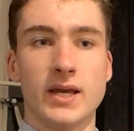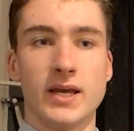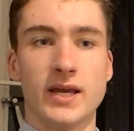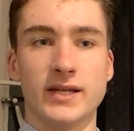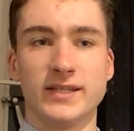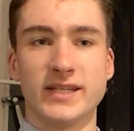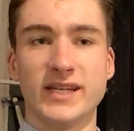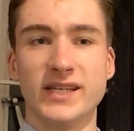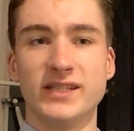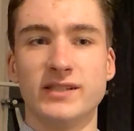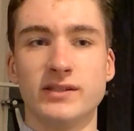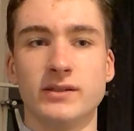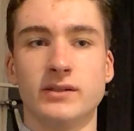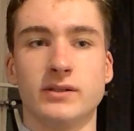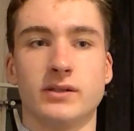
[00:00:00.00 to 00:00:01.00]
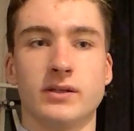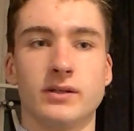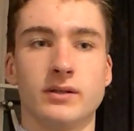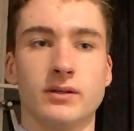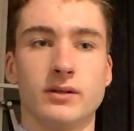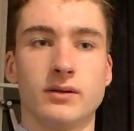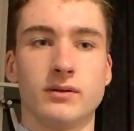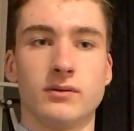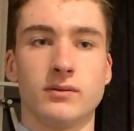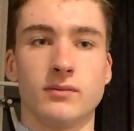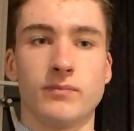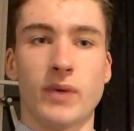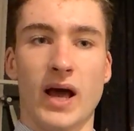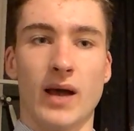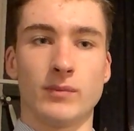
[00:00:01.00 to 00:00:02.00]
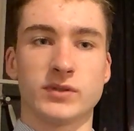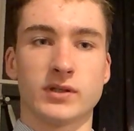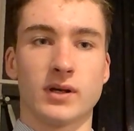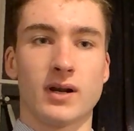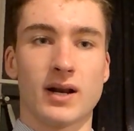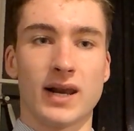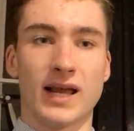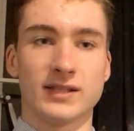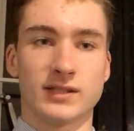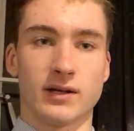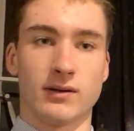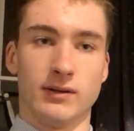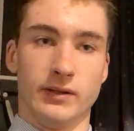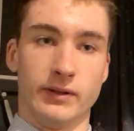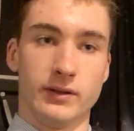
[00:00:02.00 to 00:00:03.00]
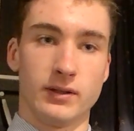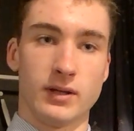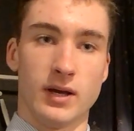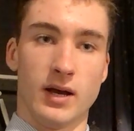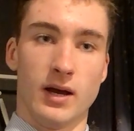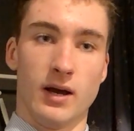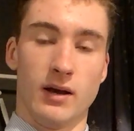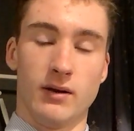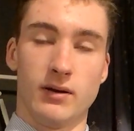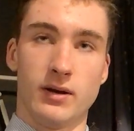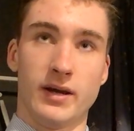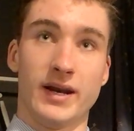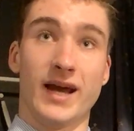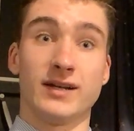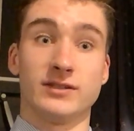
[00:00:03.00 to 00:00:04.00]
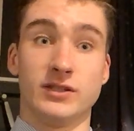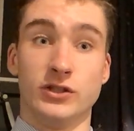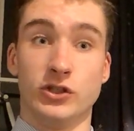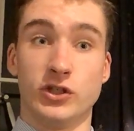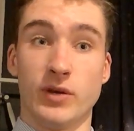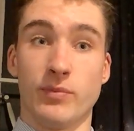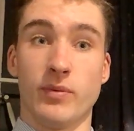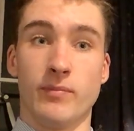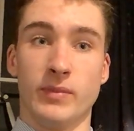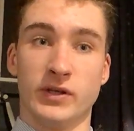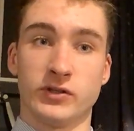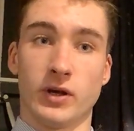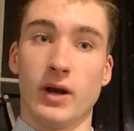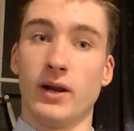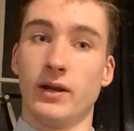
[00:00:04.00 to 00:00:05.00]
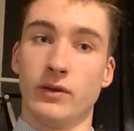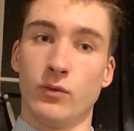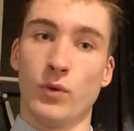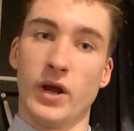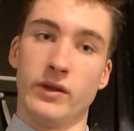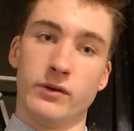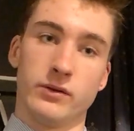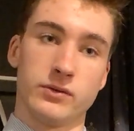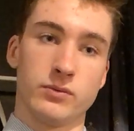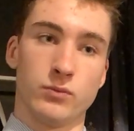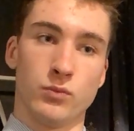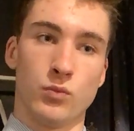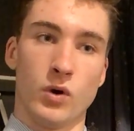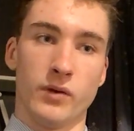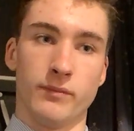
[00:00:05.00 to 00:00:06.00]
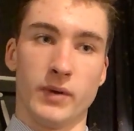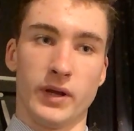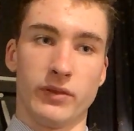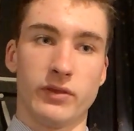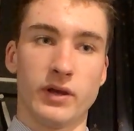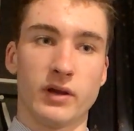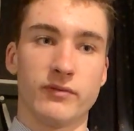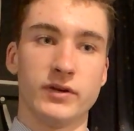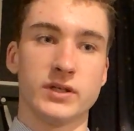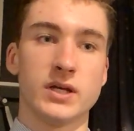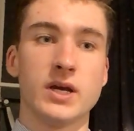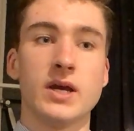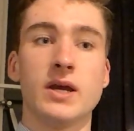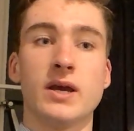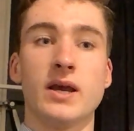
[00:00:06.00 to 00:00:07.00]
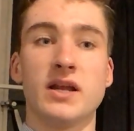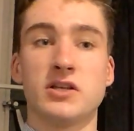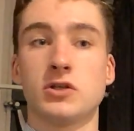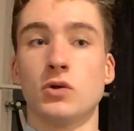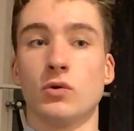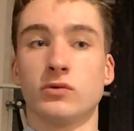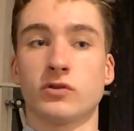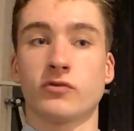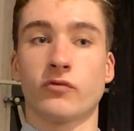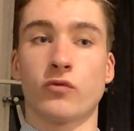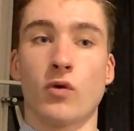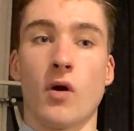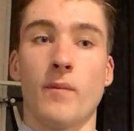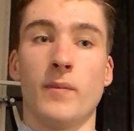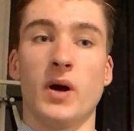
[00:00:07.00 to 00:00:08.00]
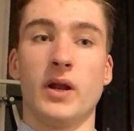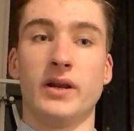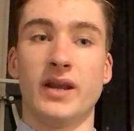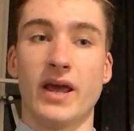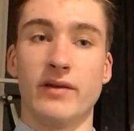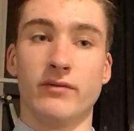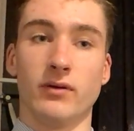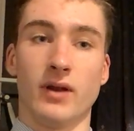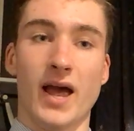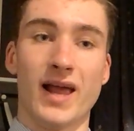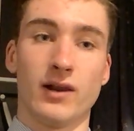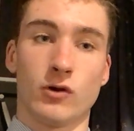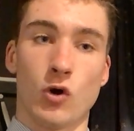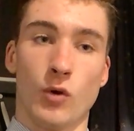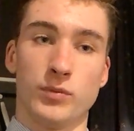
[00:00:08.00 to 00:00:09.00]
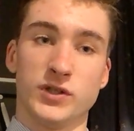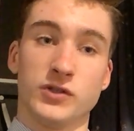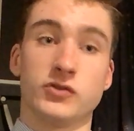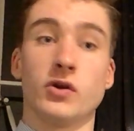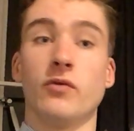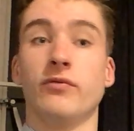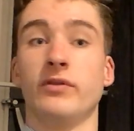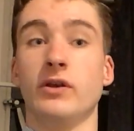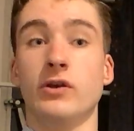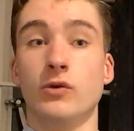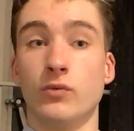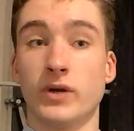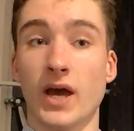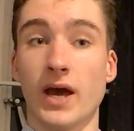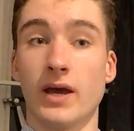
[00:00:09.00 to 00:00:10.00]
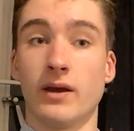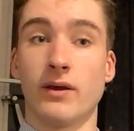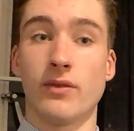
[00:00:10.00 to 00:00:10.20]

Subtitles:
It isn't perhaps classically an anti-ship missile in the way that one might think of it. It's launched from a naval helicopter, so for the UK,